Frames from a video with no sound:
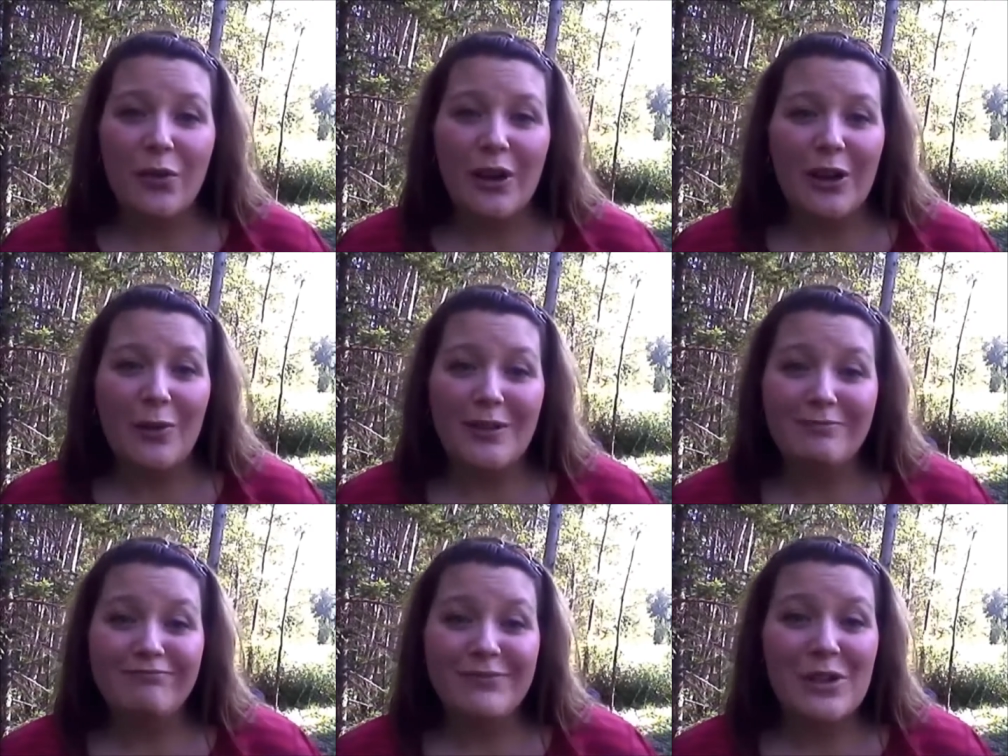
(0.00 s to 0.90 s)
for you
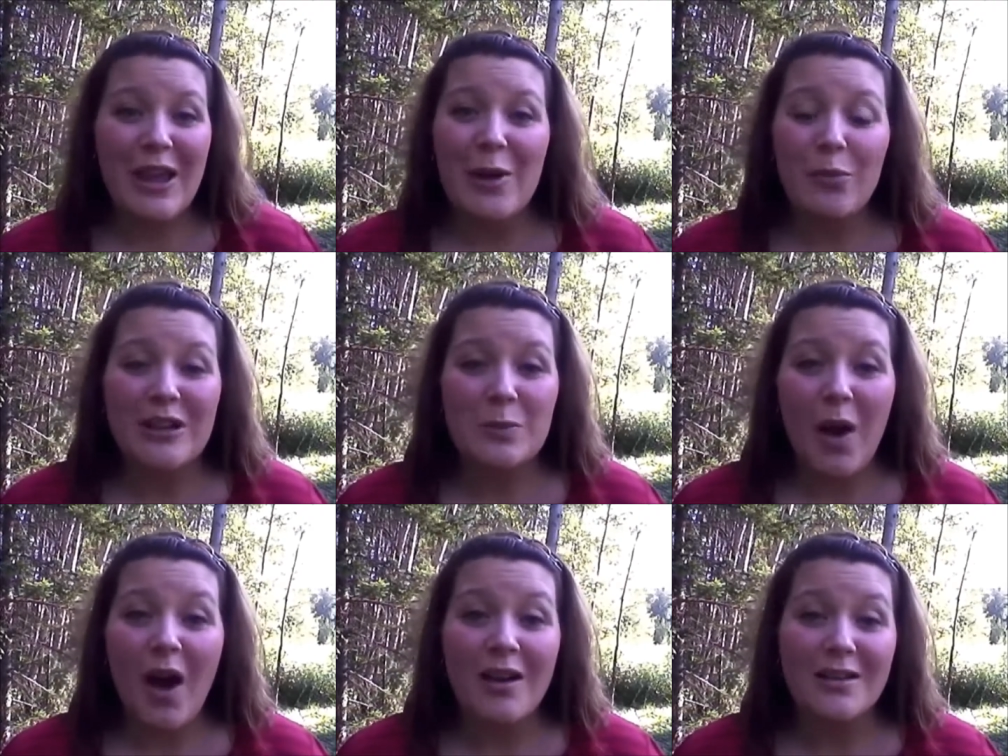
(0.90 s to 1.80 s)
and you can't press
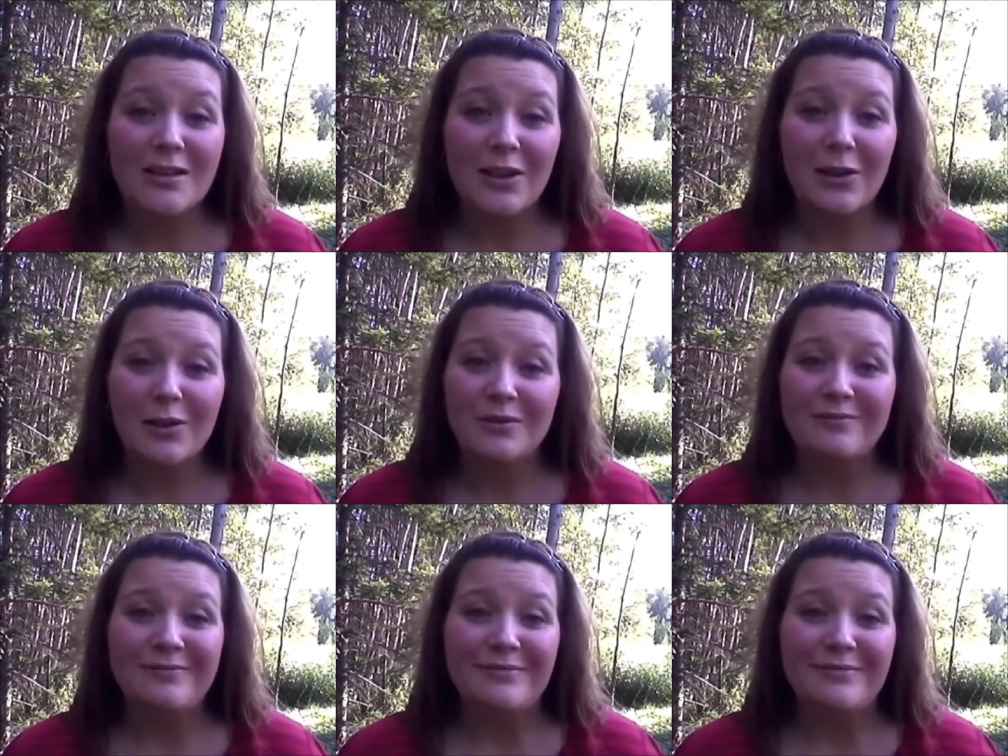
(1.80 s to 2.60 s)
pause. So